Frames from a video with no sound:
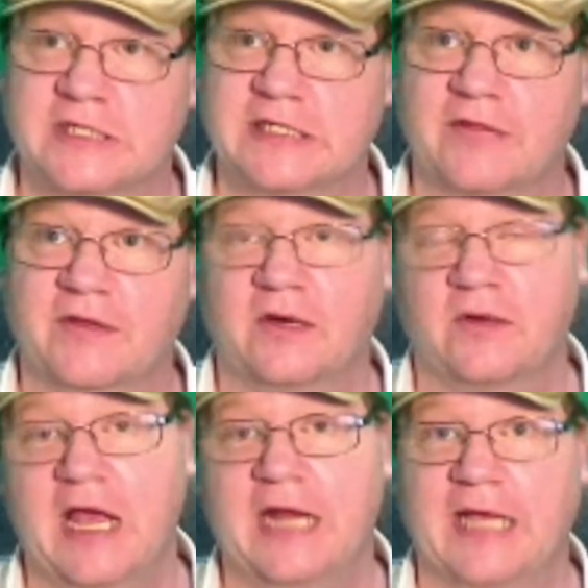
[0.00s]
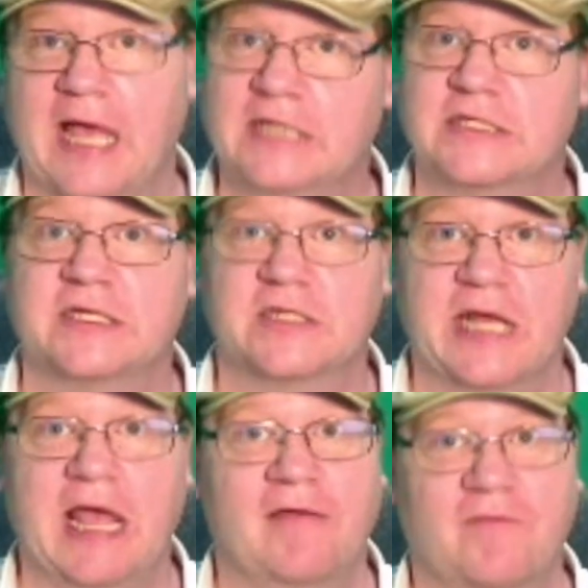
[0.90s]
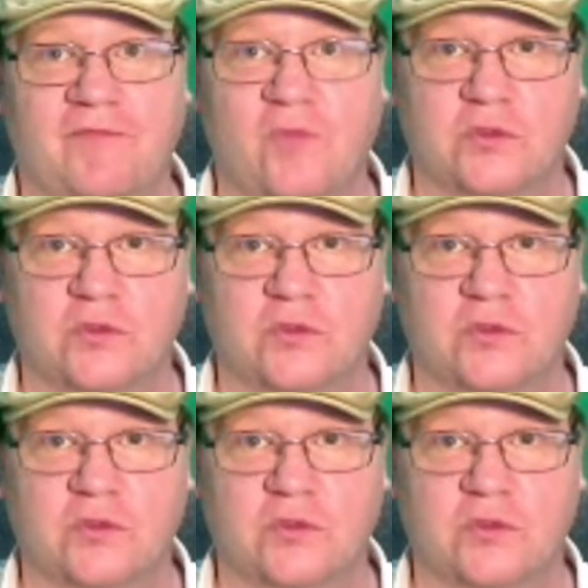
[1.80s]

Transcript: South Carolina actually is going to have a full